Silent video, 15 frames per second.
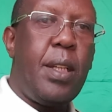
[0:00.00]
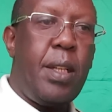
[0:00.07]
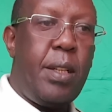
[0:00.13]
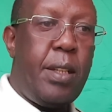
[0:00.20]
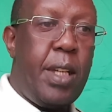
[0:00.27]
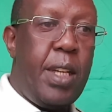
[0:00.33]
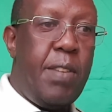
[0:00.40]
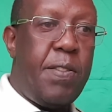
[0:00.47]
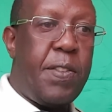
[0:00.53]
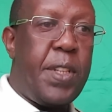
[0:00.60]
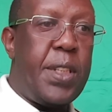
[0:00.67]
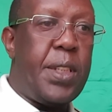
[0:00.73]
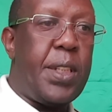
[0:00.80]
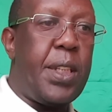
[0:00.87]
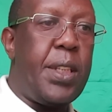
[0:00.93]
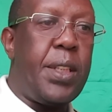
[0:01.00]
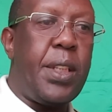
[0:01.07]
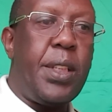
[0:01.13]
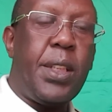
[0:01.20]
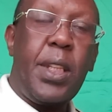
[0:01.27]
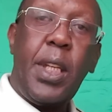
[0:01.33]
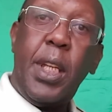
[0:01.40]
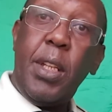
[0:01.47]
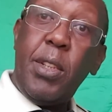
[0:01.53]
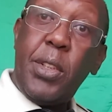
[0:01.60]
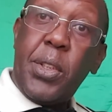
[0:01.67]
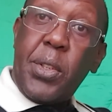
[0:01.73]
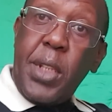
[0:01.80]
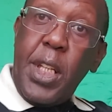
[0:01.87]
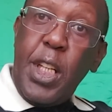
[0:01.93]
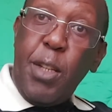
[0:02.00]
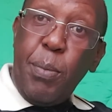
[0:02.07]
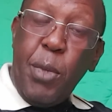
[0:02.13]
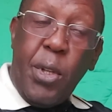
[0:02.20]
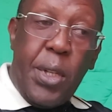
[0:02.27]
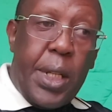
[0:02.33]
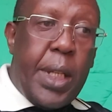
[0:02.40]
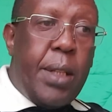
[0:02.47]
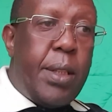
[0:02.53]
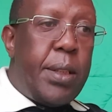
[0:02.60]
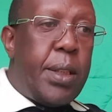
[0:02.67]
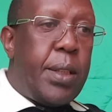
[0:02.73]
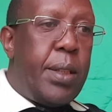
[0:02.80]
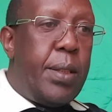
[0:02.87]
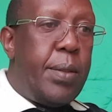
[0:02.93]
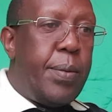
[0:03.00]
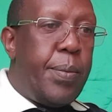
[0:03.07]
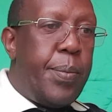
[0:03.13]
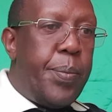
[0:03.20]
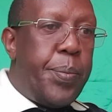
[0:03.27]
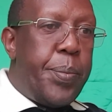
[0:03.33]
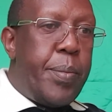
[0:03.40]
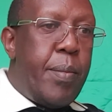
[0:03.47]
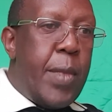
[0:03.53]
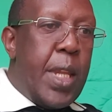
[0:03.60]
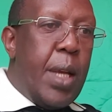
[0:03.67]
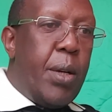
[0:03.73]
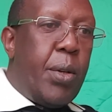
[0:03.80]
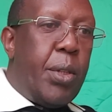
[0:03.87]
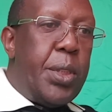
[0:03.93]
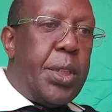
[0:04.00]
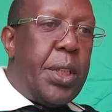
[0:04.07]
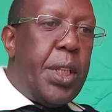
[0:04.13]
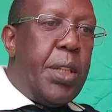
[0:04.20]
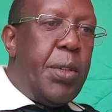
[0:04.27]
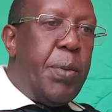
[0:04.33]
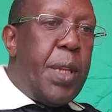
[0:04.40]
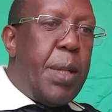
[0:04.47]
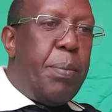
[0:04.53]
differences in skills training models, continue with the